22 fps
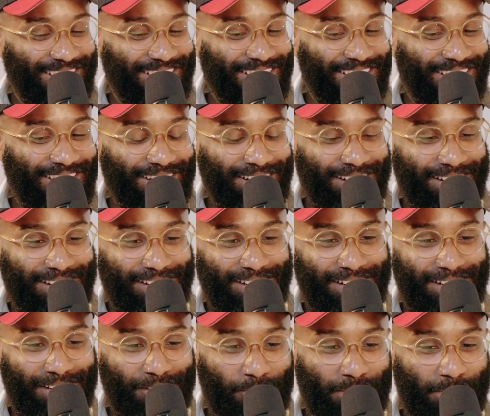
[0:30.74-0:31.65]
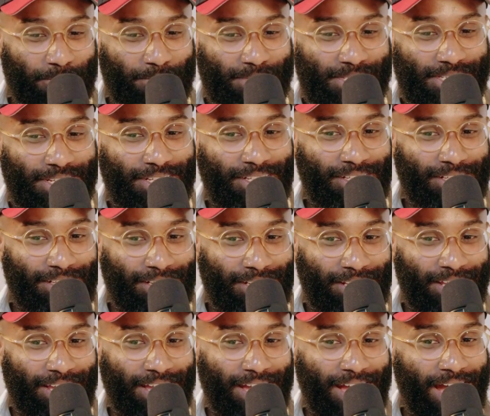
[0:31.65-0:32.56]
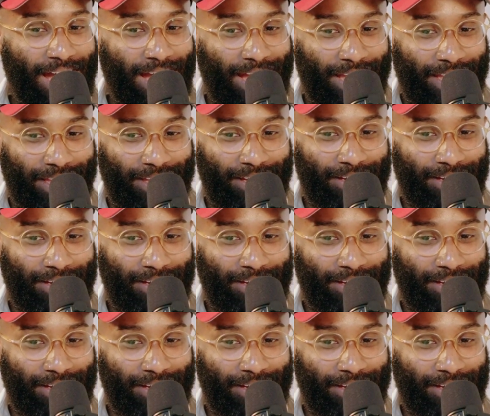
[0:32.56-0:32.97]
Week was good. I